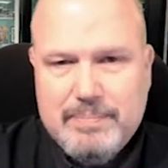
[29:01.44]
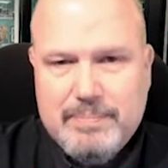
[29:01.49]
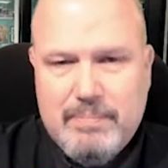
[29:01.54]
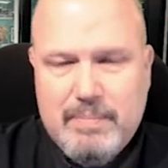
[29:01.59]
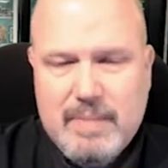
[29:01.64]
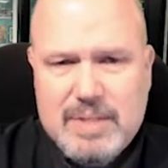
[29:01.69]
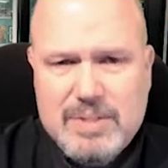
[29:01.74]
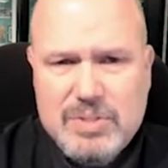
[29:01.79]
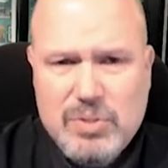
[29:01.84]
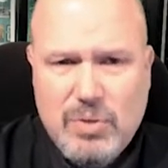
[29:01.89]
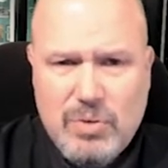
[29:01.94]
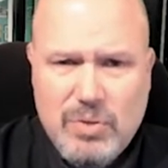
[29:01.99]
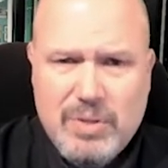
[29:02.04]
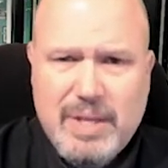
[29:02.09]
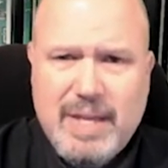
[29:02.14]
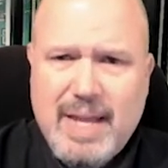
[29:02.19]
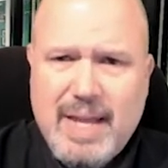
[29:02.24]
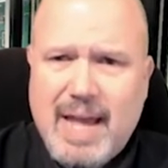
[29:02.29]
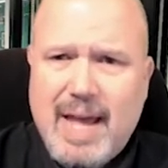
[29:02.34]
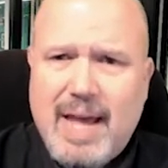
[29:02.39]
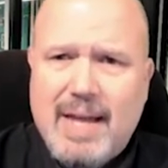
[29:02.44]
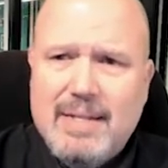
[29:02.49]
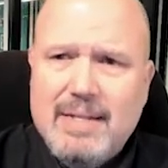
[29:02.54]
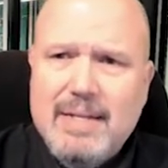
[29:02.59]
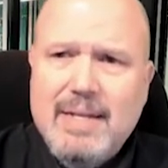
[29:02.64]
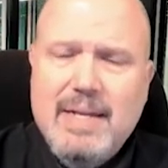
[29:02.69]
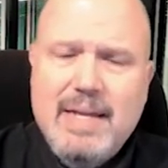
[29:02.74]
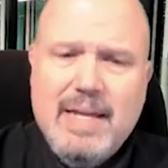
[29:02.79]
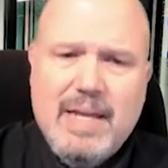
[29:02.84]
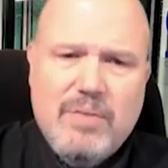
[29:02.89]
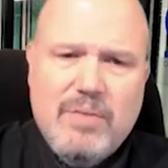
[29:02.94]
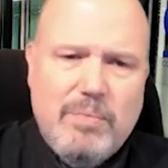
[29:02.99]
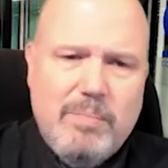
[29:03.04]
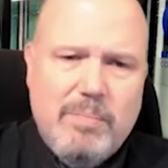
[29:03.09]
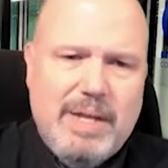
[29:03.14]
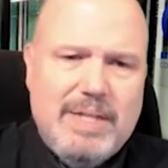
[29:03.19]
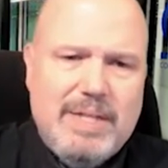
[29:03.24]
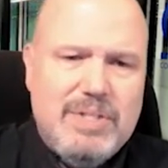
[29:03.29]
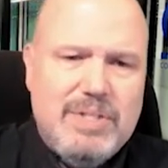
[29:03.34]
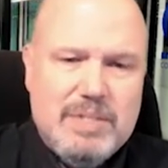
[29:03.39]
So looking at
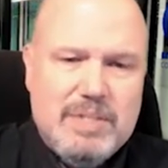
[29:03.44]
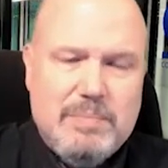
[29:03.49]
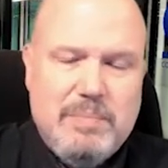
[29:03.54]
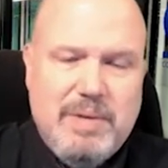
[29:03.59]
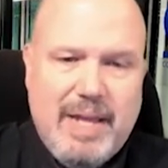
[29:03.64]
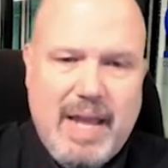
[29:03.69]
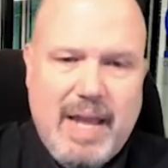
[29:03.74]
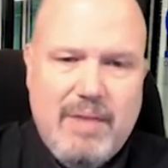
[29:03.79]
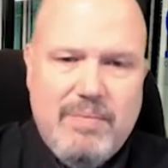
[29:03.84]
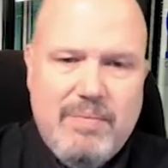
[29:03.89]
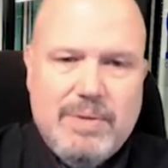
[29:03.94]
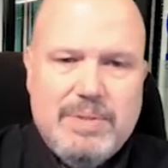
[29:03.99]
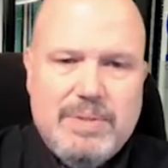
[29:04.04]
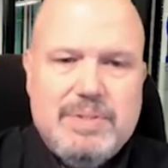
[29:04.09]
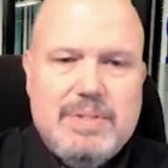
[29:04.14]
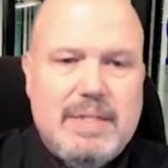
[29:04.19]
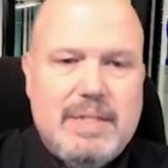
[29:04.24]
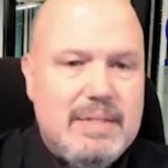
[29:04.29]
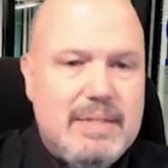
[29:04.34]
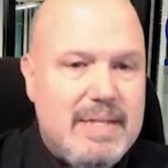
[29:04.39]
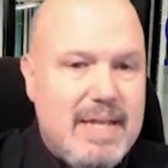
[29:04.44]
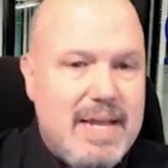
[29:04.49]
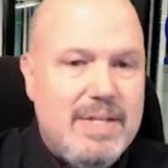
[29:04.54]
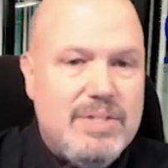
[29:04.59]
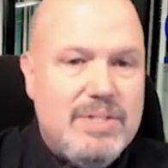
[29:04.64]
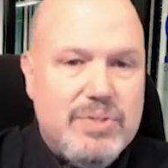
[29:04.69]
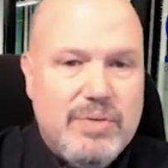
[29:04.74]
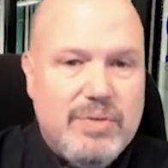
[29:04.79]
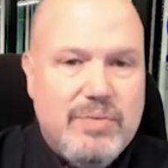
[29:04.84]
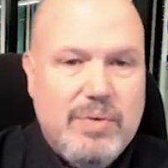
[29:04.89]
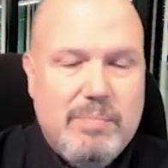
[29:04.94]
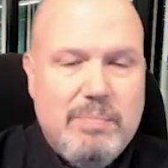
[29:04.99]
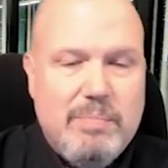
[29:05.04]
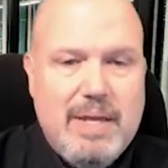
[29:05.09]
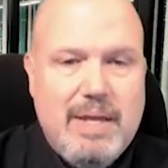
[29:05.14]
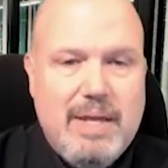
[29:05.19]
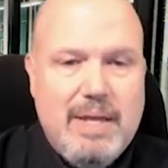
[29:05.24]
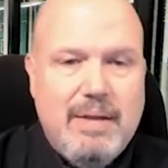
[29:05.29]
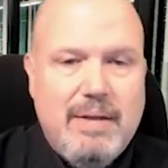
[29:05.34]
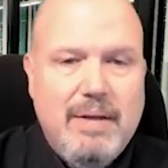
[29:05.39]
information, its behaviors, the nature of it
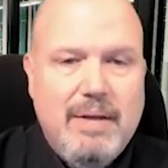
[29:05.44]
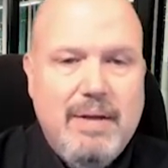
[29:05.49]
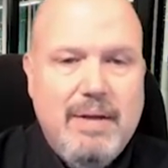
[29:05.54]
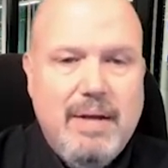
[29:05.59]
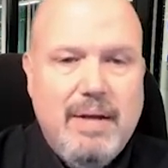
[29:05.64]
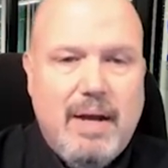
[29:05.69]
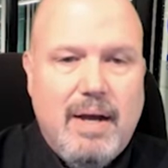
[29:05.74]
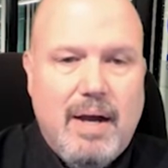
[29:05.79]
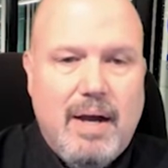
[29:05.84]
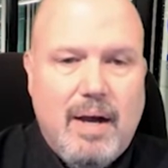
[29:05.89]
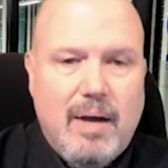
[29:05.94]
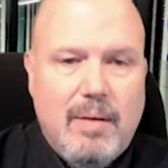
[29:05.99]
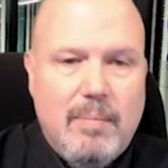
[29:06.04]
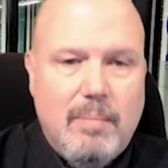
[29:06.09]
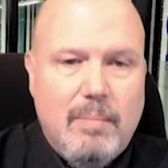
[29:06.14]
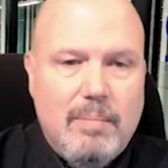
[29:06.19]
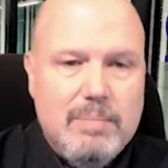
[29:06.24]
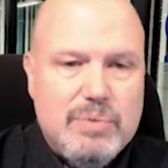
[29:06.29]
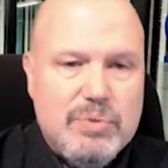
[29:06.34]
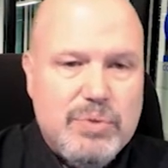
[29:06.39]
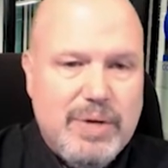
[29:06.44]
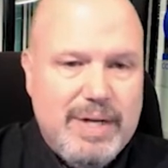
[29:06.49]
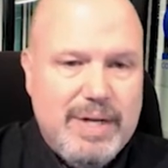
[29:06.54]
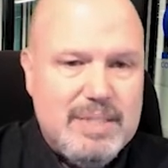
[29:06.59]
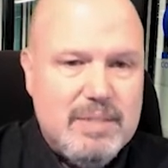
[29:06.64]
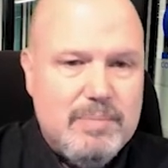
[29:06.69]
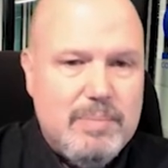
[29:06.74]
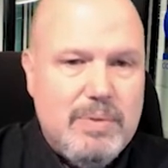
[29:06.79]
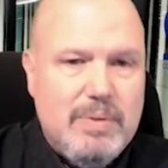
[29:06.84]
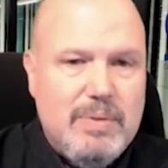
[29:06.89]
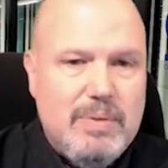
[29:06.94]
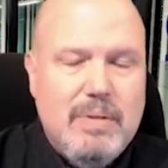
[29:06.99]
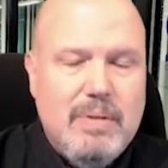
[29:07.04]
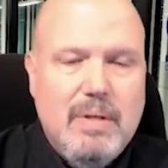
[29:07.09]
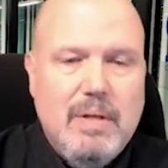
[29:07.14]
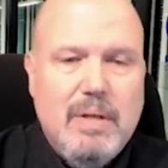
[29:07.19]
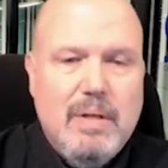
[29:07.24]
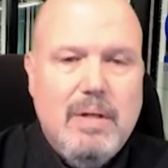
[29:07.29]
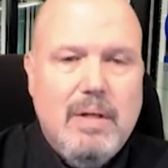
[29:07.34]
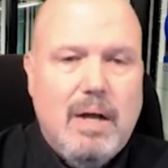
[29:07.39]
being traceable,
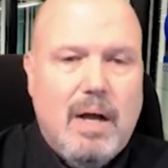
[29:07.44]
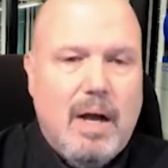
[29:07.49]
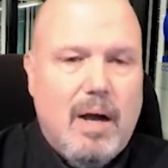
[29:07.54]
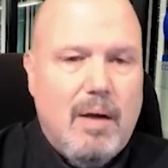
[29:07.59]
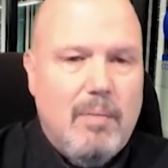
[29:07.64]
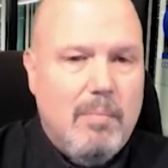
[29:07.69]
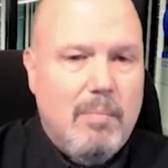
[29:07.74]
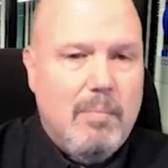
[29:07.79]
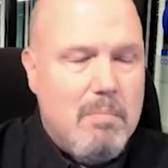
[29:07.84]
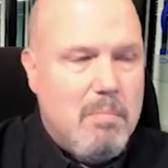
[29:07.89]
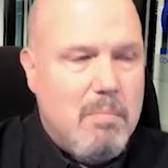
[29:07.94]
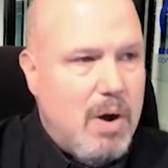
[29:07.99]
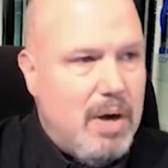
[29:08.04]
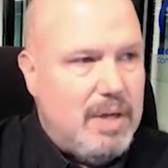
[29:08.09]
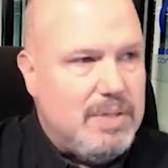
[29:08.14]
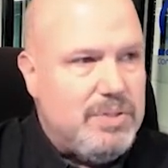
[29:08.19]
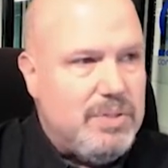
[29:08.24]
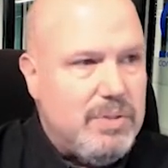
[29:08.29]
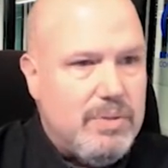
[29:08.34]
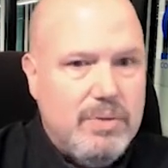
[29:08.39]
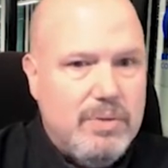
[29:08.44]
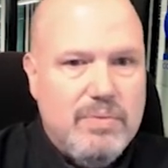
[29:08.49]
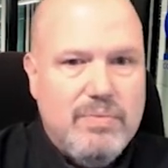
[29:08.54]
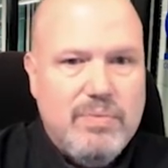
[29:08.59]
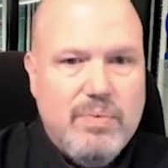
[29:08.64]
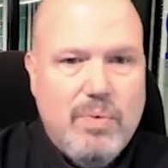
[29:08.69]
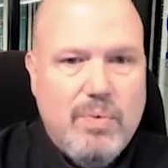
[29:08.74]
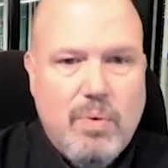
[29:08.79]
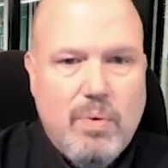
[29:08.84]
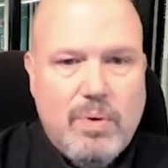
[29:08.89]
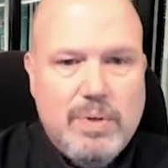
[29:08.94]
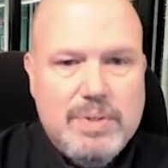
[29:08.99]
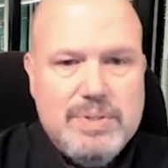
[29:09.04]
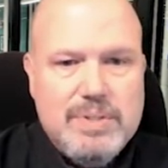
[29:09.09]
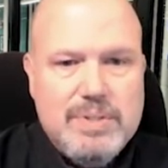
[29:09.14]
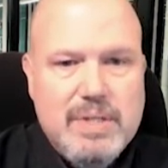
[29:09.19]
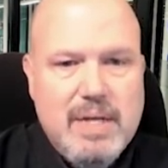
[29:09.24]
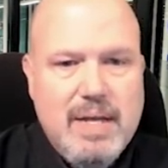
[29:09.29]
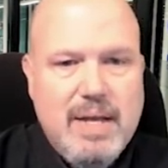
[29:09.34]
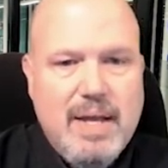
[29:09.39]
modular, of
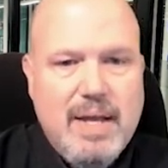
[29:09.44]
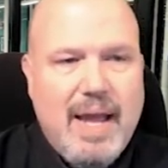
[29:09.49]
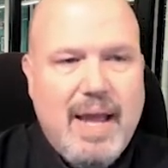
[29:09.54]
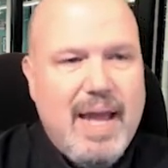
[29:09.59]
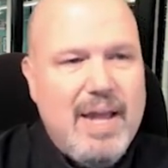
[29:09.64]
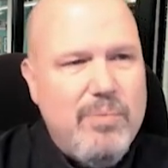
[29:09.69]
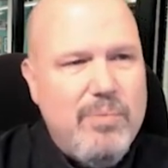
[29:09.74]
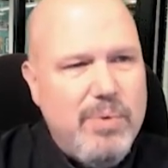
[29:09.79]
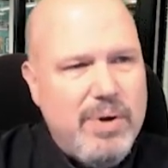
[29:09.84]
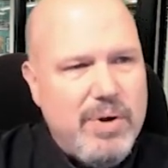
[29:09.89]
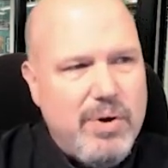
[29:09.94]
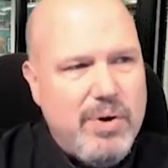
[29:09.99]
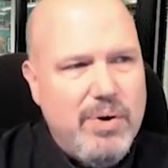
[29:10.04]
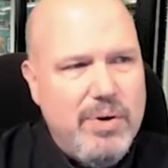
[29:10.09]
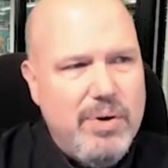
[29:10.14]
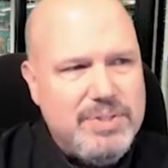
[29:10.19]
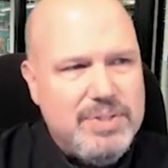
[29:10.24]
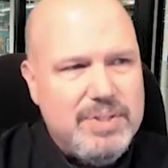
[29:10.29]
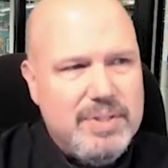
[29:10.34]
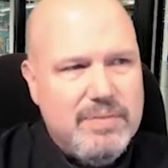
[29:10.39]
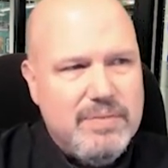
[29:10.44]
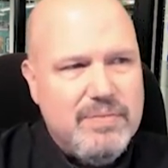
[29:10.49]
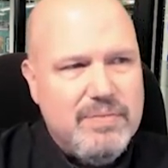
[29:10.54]
course, and recursive.